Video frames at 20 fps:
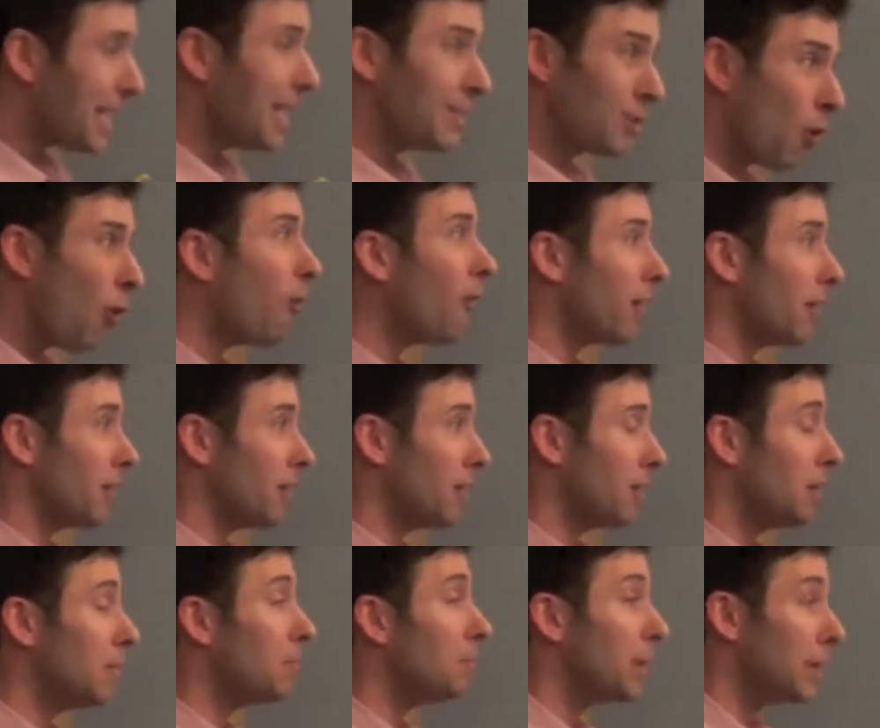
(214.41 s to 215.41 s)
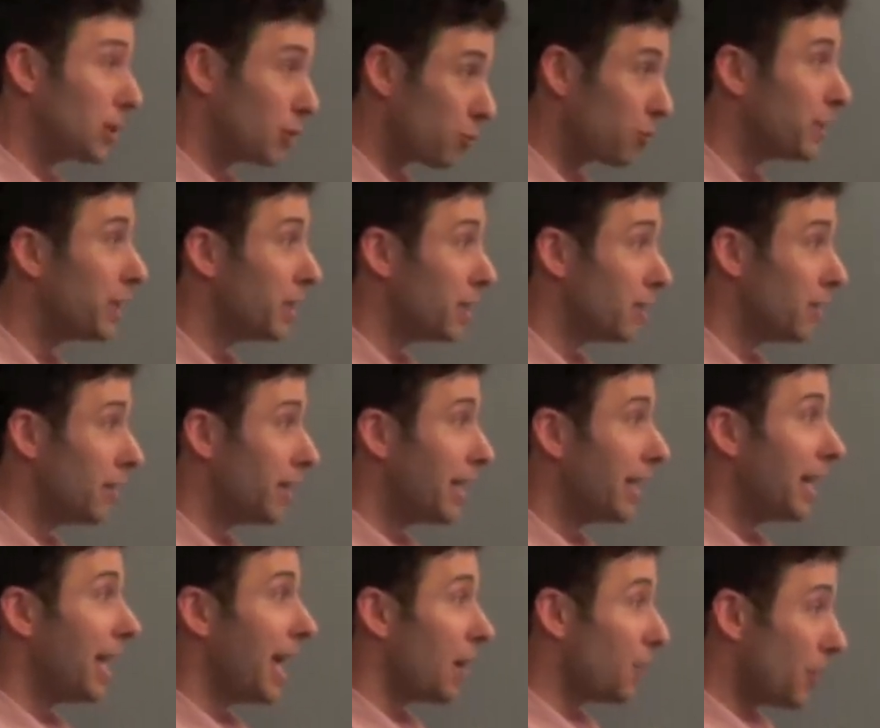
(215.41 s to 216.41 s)
It's hard, but it's real.
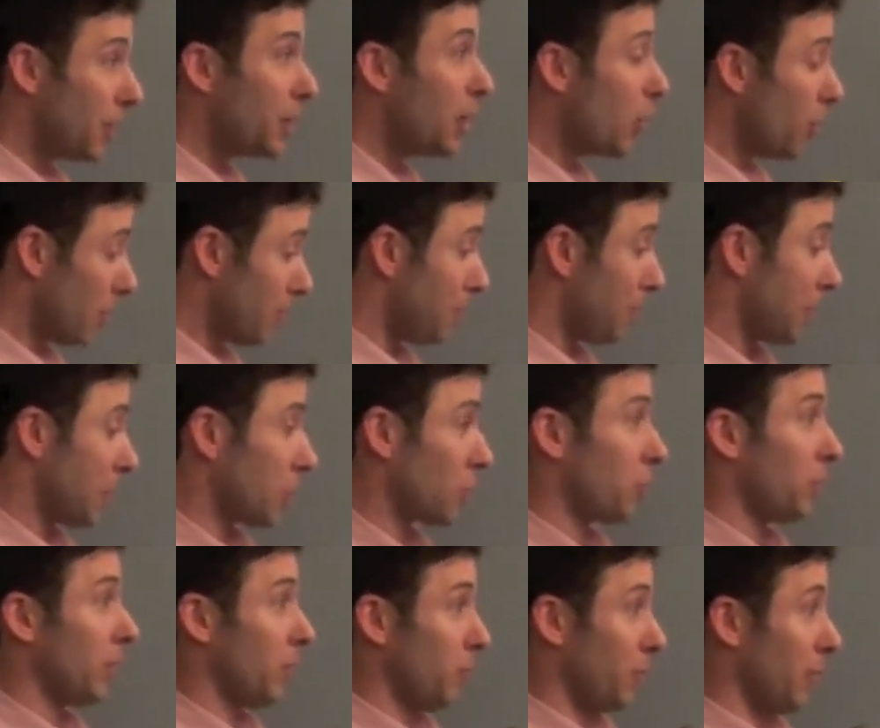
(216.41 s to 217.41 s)
And we know it because we,